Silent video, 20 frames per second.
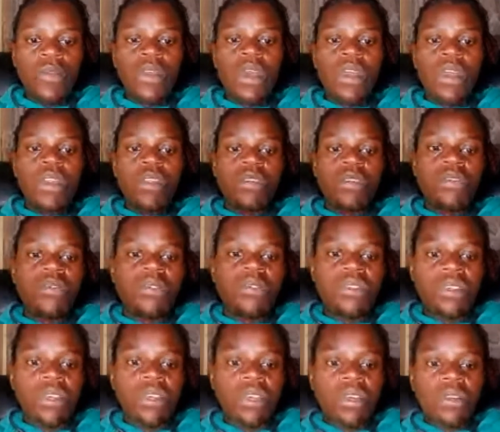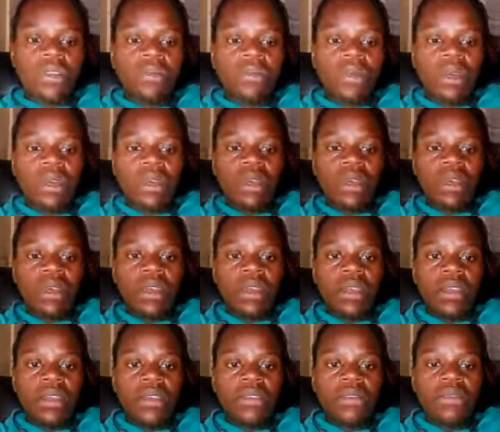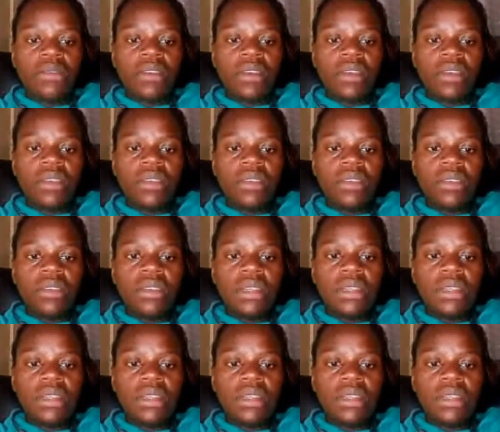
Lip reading: I need to check my device